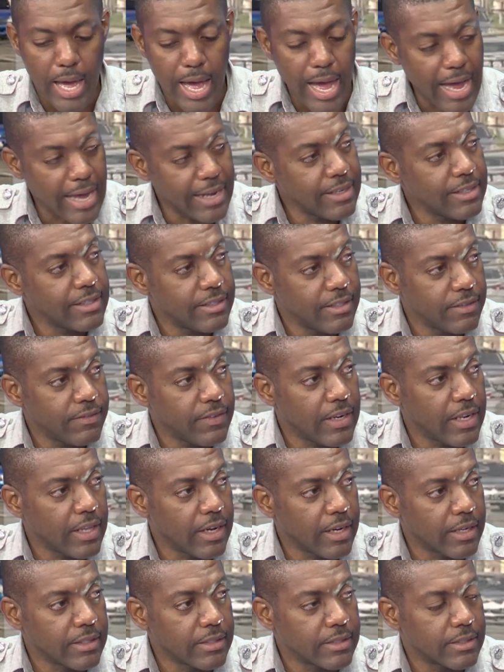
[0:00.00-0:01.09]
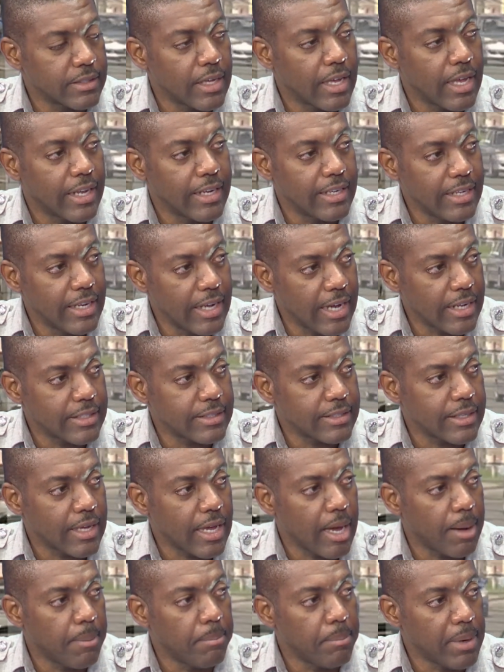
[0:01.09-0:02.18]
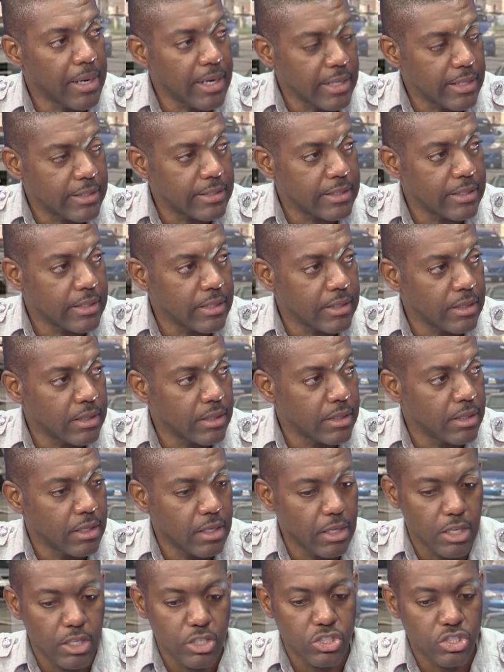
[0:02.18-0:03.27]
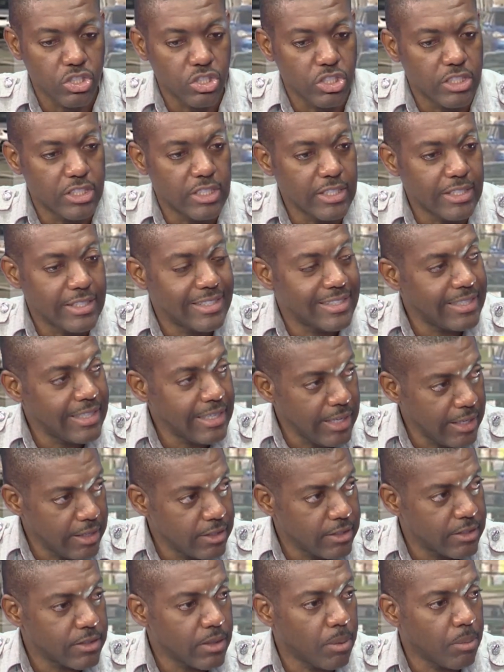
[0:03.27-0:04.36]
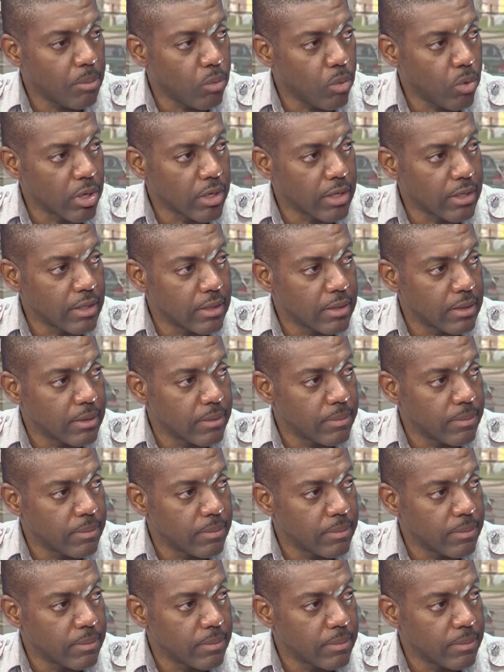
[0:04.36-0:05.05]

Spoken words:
and civilians that ability to detain someone.